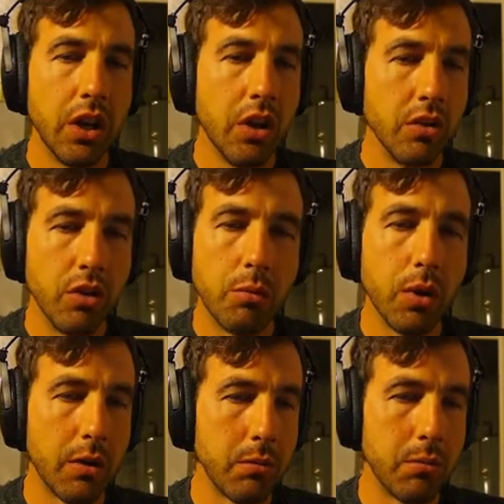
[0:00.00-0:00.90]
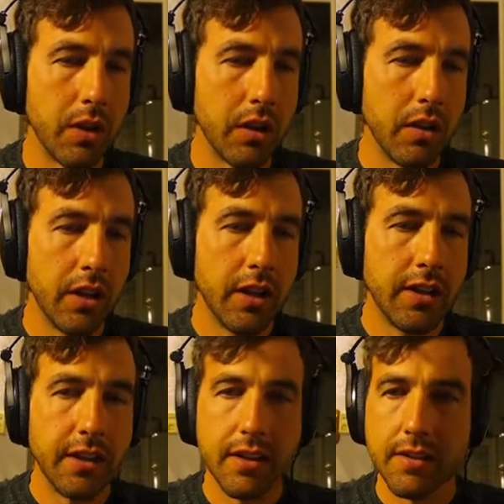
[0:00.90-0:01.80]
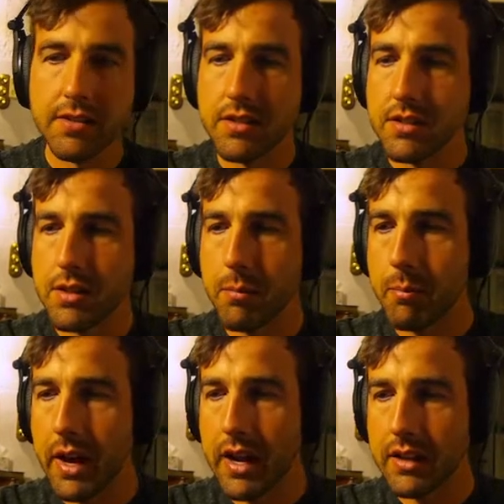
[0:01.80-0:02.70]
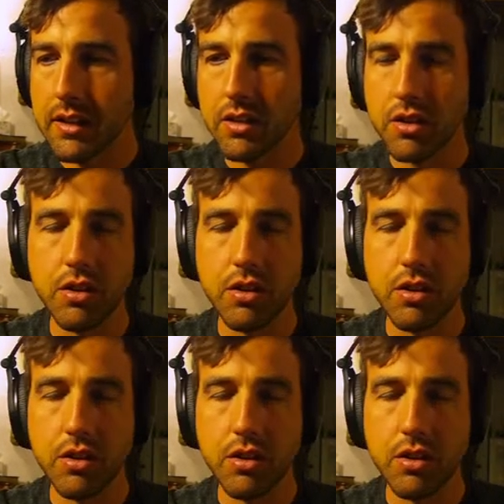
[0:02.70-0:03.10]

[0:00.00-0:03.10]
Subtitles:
No problem there. This is Mag EQ